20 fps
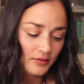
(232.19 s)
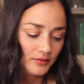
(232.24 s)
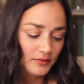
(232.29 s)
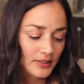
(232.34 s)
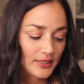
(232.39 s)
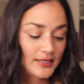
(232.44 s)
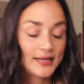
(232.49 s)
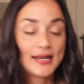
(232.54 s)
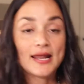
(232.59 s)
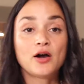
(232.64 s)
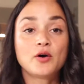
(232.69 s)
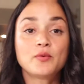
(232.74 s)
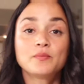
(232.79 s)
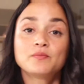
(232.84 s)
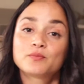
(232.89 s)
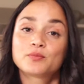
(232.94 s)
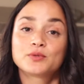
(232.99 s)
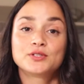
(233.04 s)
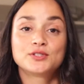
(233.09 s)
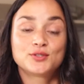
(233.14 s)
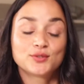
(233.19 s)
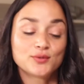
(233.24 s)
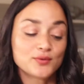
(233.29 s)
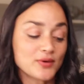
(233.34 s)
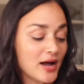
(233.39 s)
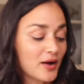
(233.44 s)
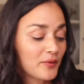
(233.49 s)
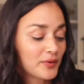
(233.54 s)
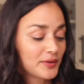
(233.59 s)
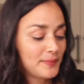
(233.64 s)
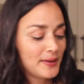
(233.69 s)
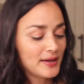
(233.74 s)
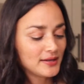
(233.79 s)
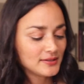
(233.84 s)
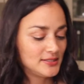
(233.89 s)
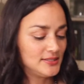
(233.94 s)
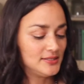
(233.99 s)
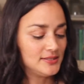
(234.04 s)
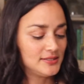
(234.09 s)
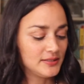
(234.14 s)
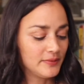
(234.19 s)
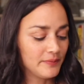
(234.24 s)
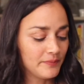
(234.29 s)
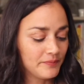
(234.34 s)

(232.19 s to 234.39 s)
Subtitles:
And now we do our patties.